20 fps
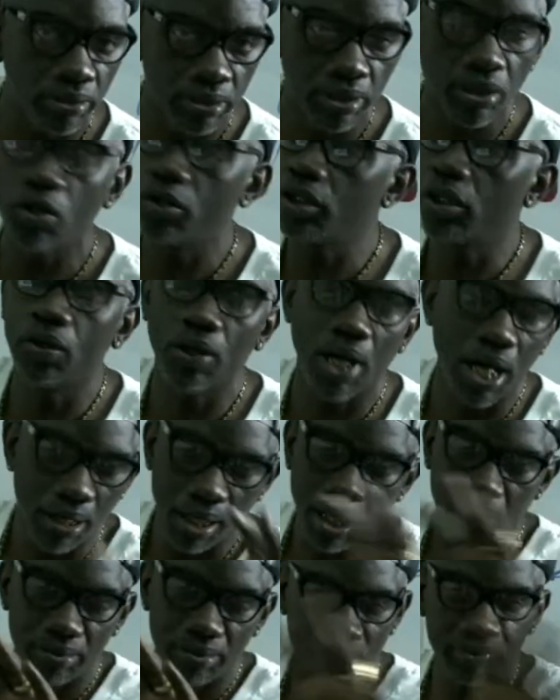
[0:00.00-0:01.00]
No,
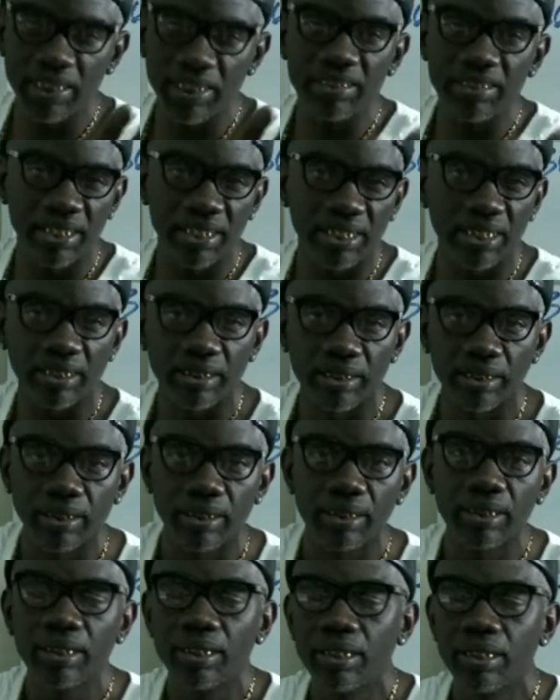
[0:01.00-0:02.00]
I'm just kidding.
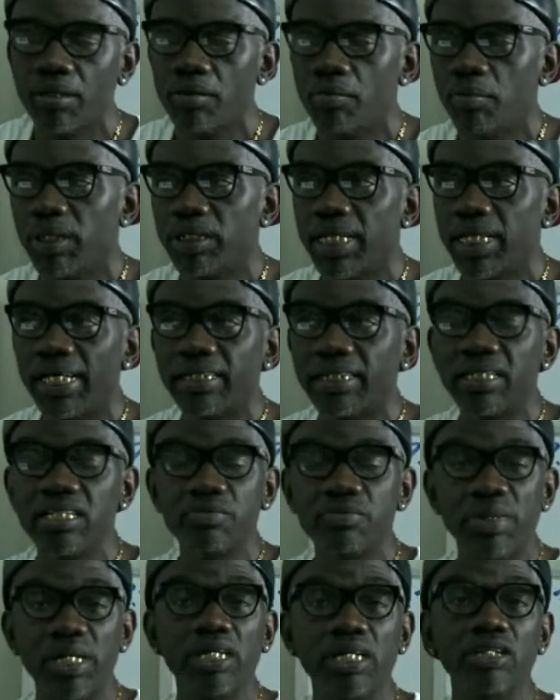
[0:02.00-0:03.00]
But that just
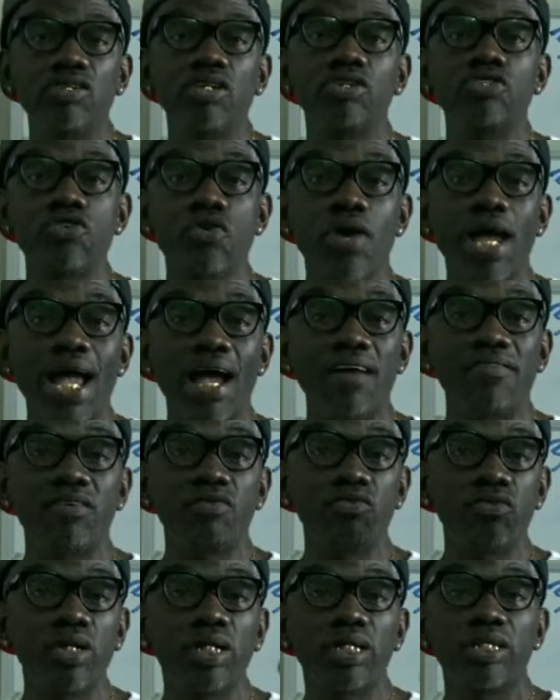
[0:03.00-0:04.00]
means that you
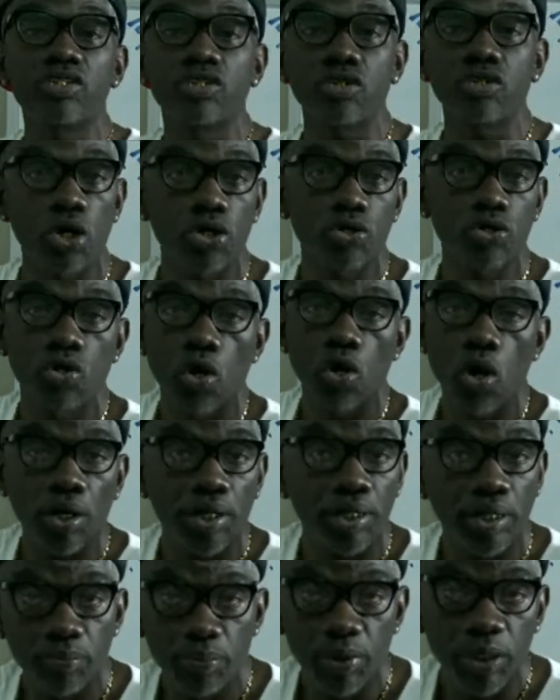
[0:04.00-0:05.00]
haven't really started
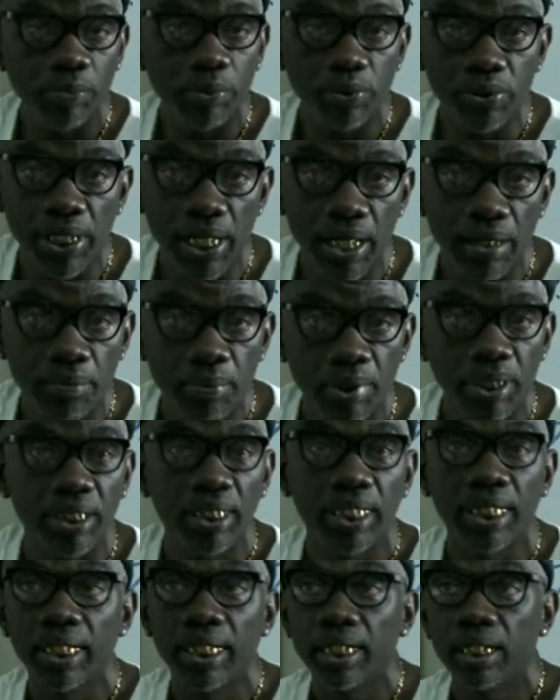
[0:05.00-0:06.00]
talking to people yet.
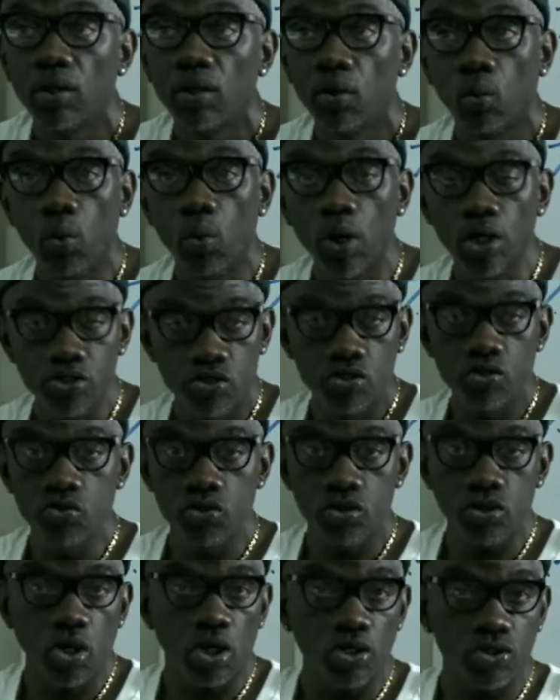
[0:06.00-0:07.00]
But once you
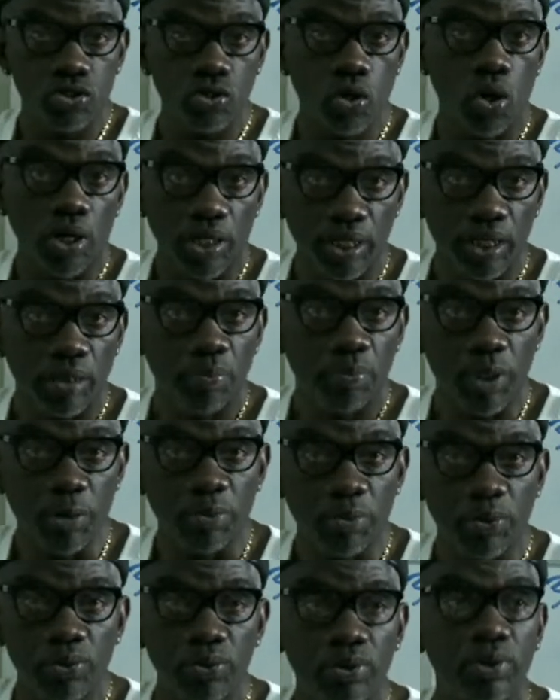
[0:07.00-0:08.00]
start talking to
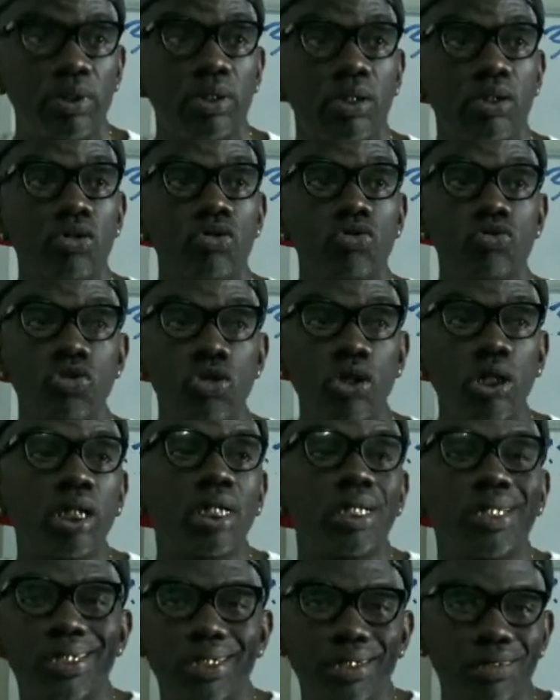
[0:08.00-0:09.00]
people, you're going
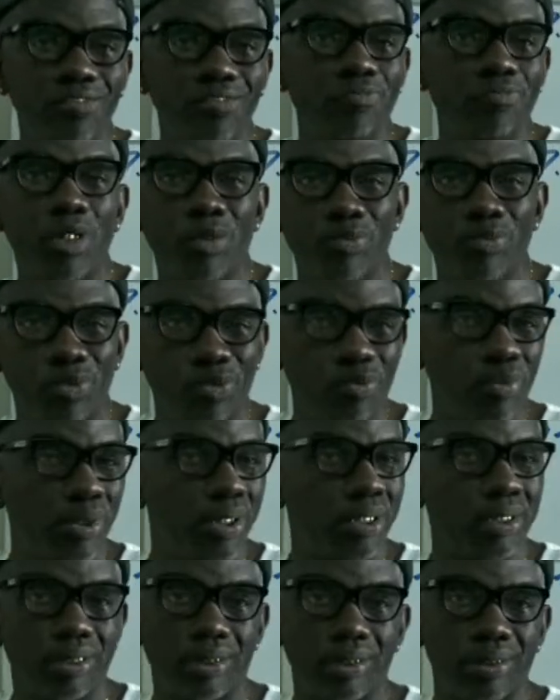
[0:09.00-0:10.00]
to give people
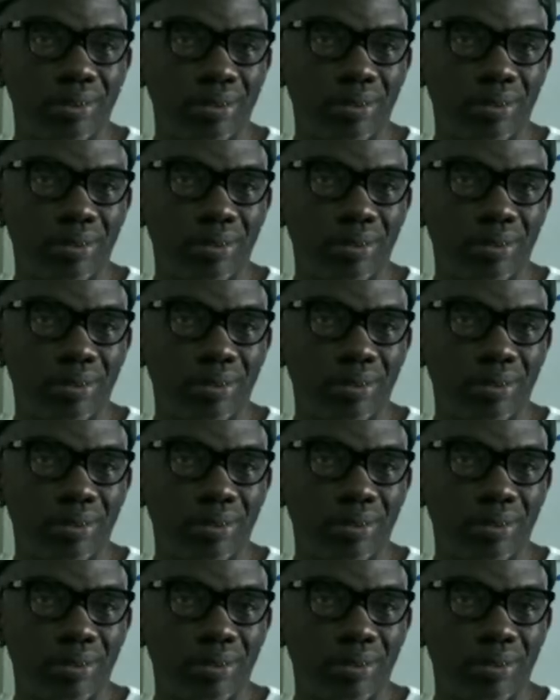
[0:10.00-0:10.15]
books.